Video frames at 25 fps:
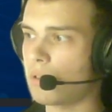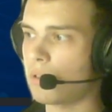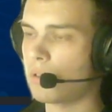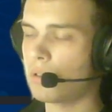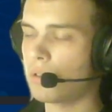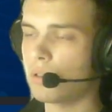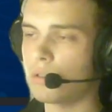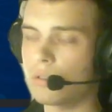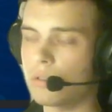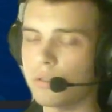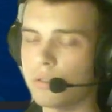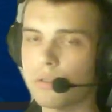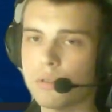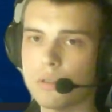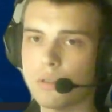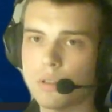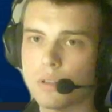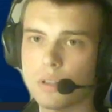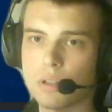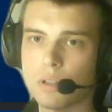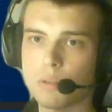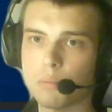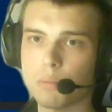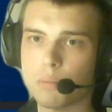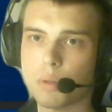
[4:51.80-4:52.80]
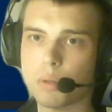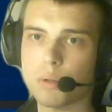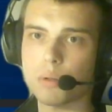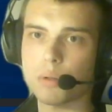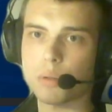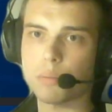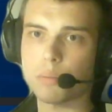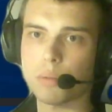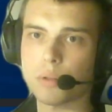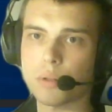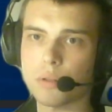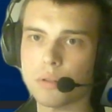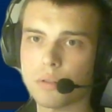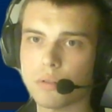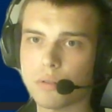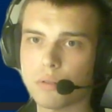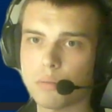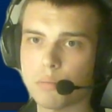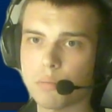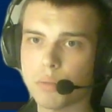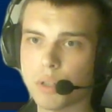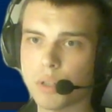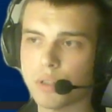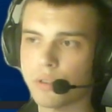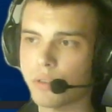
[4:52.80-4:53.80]
It's not a PowerPoint
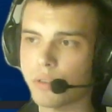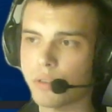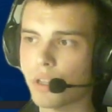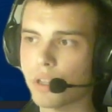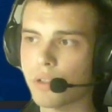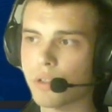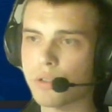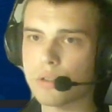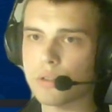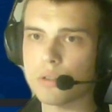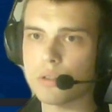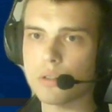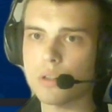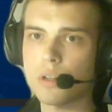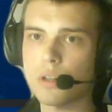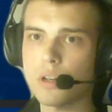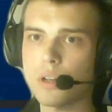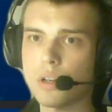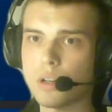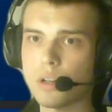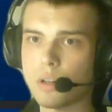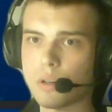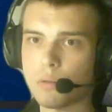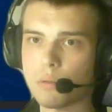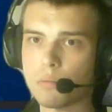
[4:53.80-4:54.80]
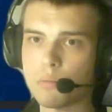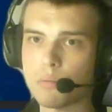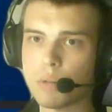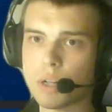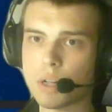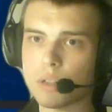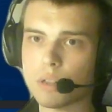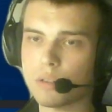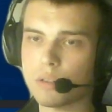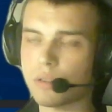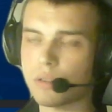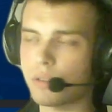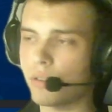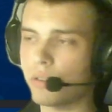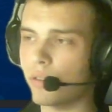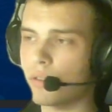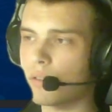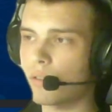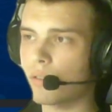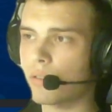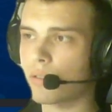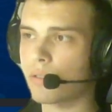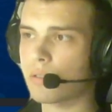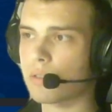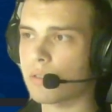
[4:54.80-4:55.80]
presentation, but
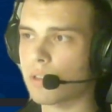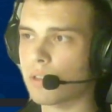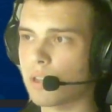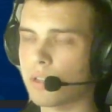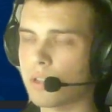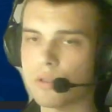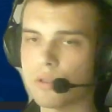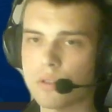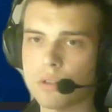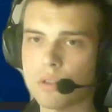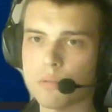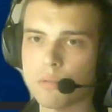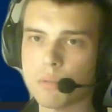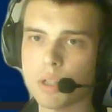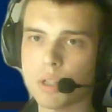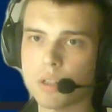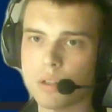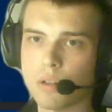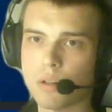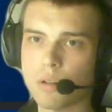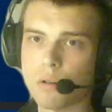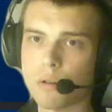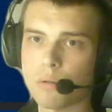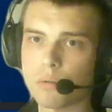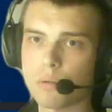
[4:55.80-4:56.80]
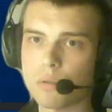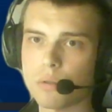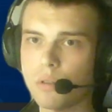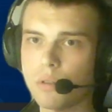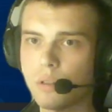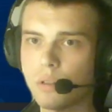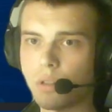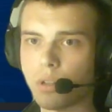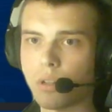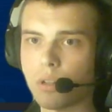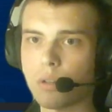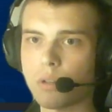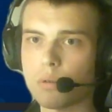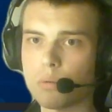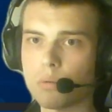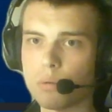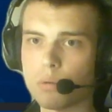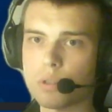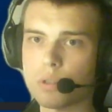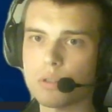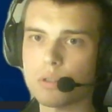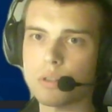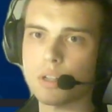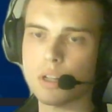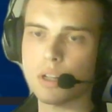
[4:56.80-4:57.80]
it's HTML code,
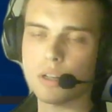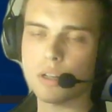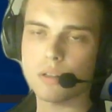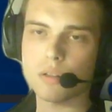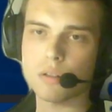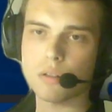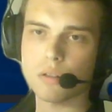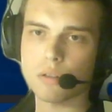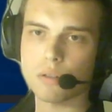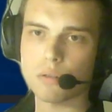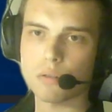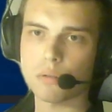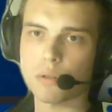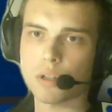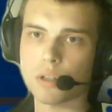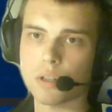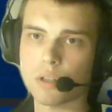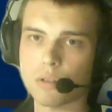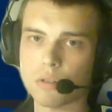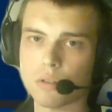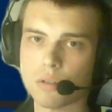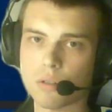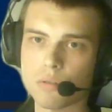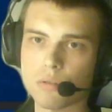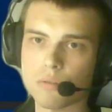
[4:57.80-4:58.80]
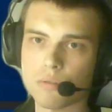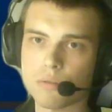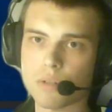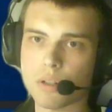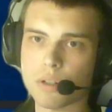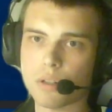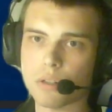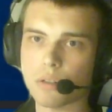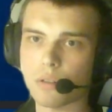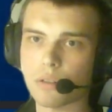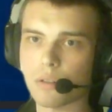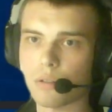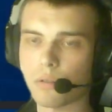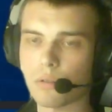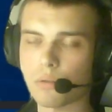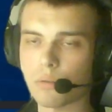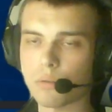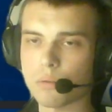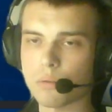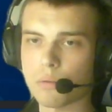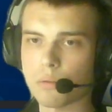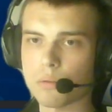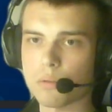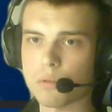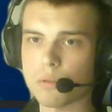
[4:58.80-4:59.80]
which then you can convert
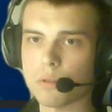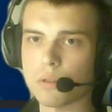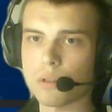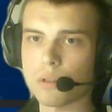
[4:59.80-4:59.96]
to